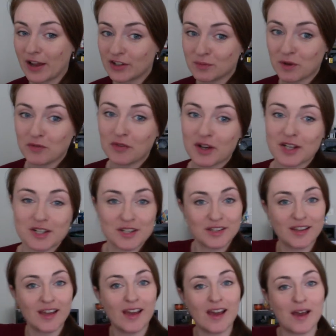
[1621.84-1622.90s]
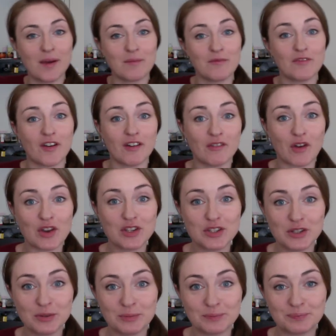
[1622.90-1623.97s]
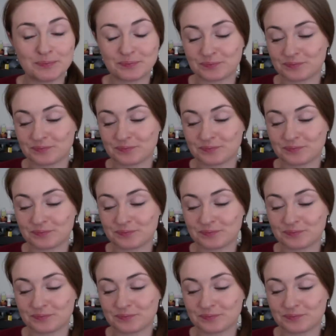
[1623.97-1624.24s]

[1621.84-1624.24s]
to my friend very, very soon.